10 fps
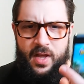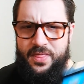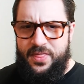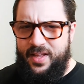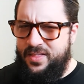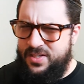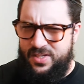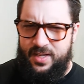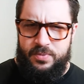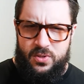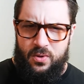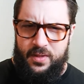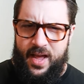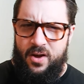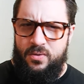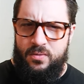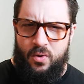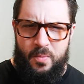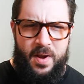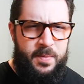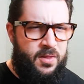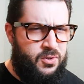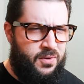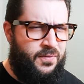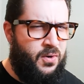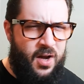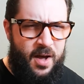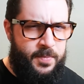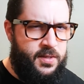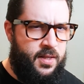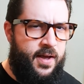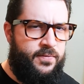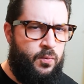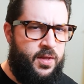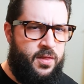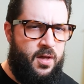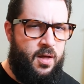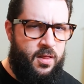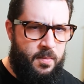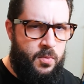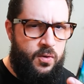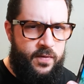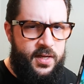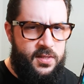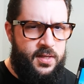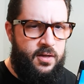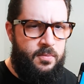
I think the slip sold out, or maybe there's a few copies left with the movie still,